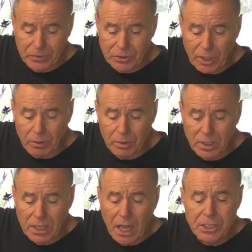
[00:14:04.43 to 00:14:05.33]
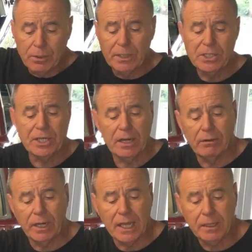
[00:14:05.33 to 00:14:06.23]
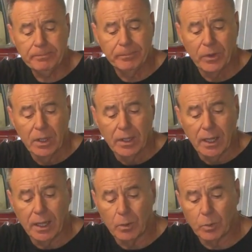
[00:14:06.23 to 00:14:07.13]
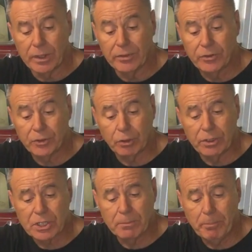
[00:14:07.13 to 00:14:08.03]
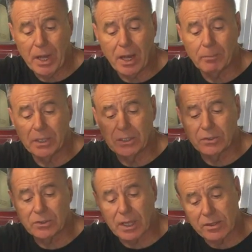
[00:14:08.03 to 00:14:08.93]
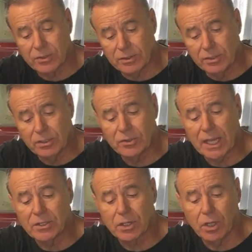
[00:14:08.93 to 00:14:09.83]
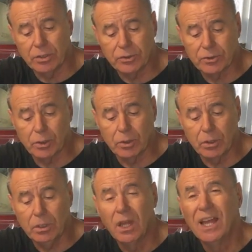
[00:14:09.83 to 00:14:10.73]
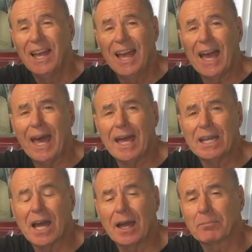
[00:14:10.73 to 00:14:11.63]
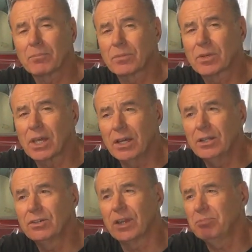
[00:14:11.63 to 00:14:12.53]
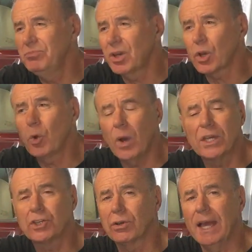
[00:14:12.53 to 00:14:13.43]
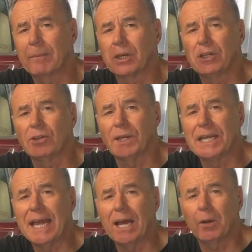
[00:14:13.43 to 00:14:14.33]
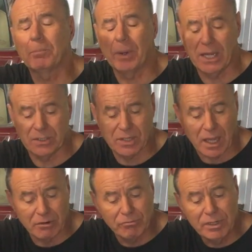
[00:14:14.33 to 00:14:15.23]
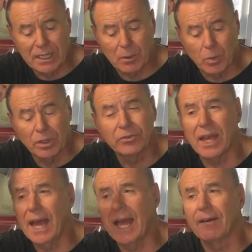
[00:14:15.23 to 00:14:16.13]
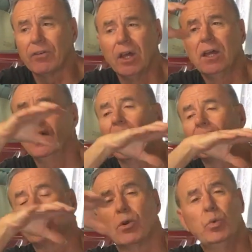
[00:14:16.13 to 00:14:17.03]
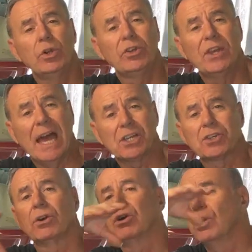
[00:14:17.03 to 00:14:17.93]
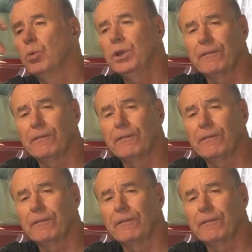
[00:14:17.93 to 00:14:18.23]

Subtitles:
So a new interior with storage compartments, a new centre console, and I'm not quite sure how I'm going to do it now, but I really want to have either a wood dash or a wood